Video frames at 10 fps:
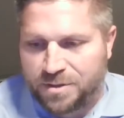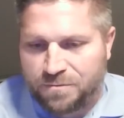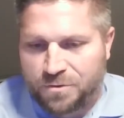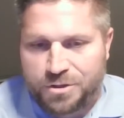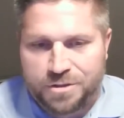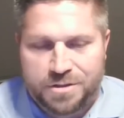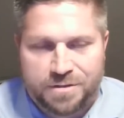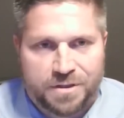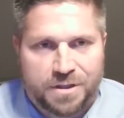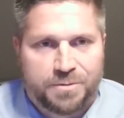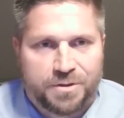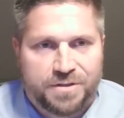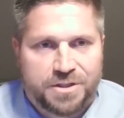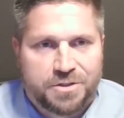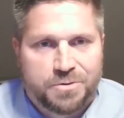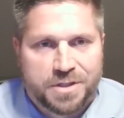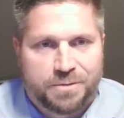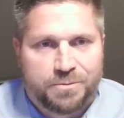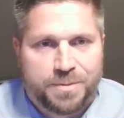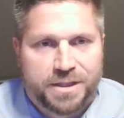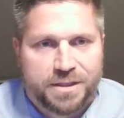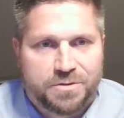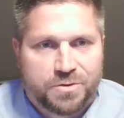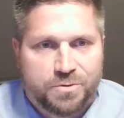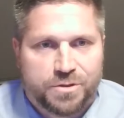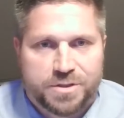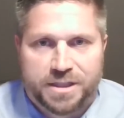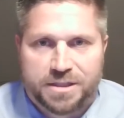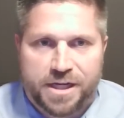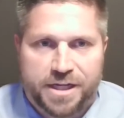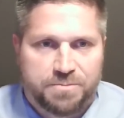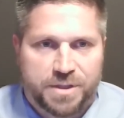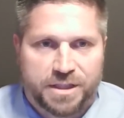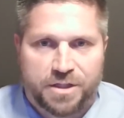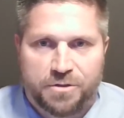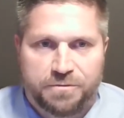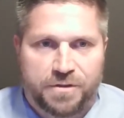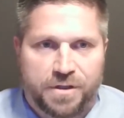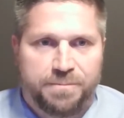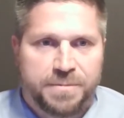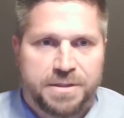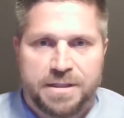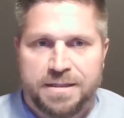convergence of a number of issues that were big in schools that caused me to go from